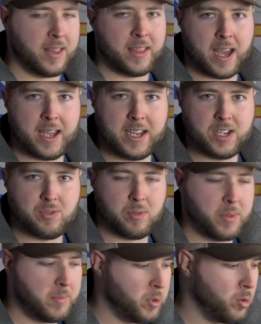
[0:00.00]
That edge will
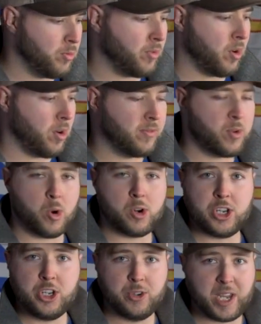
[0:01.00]
be beautiful. Of
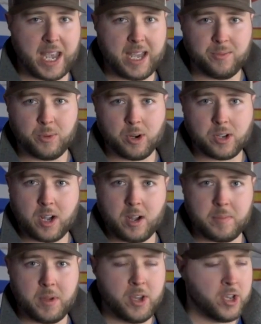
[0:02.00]
course, you can work
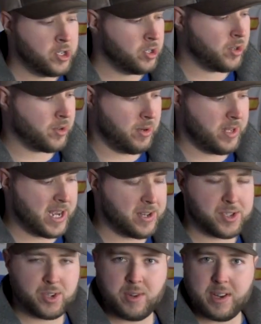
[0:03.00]
up to
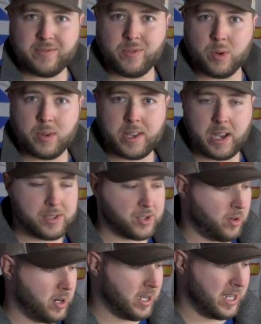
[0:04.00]
3000 grit, 4000
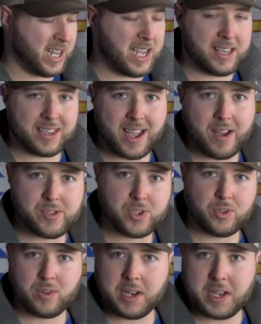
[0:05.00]
grit, and
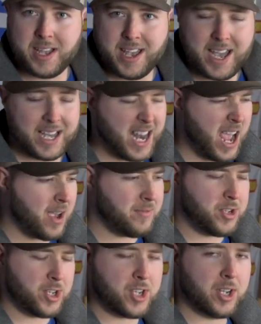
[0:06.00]
8000 grit and have
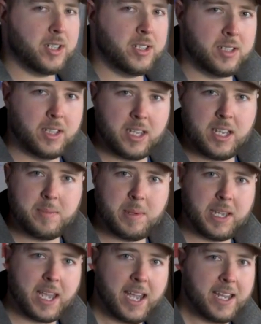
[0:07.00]
just a
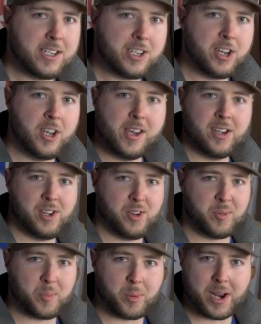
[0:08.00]
gleaming edge
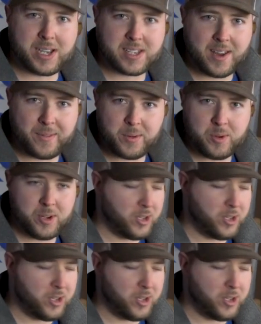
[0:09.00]
to impress everyone.